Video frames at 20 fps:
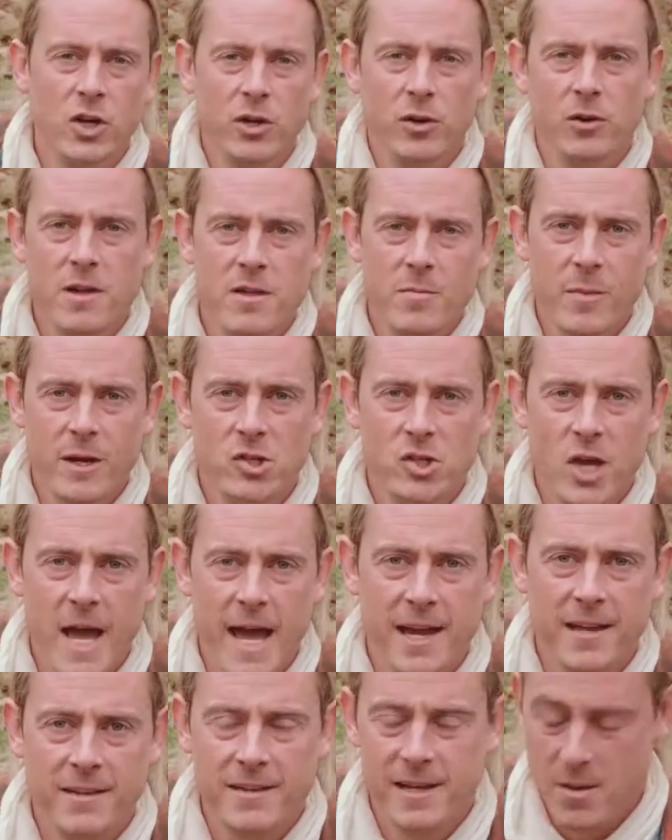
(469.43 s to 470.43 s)
underneath my
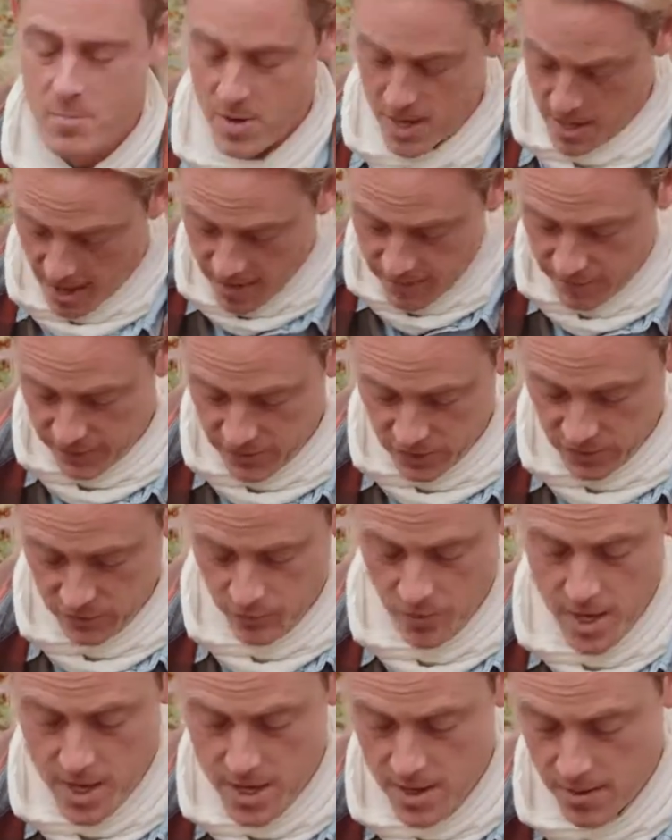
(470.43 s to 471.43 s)
jacket to get my knife. It's just
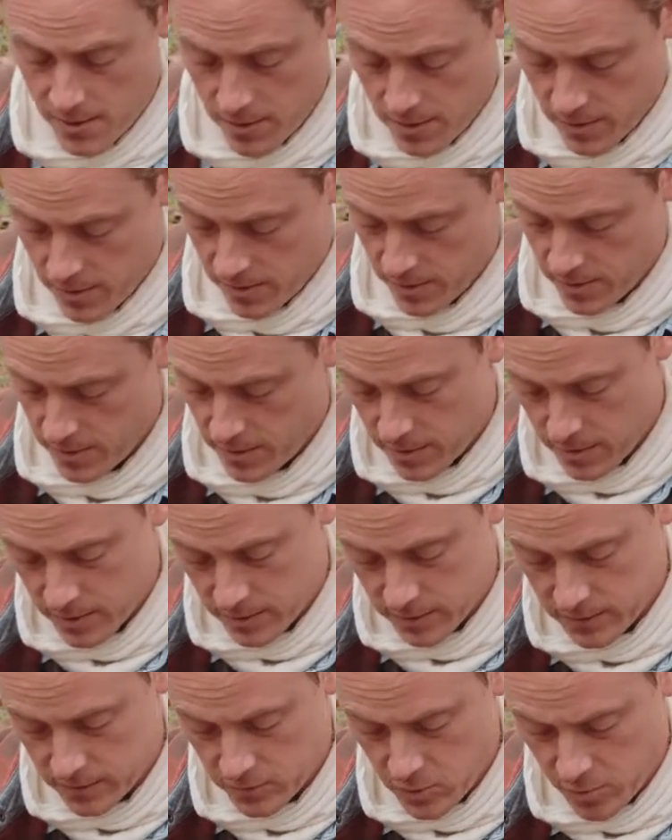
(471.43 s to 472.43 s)
right here.
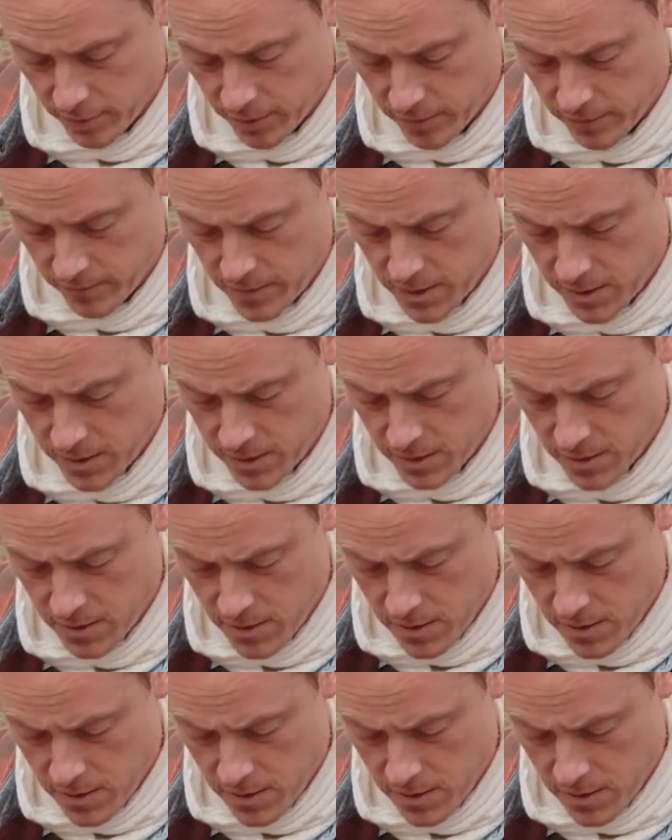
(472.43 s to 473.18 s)
Super convenient.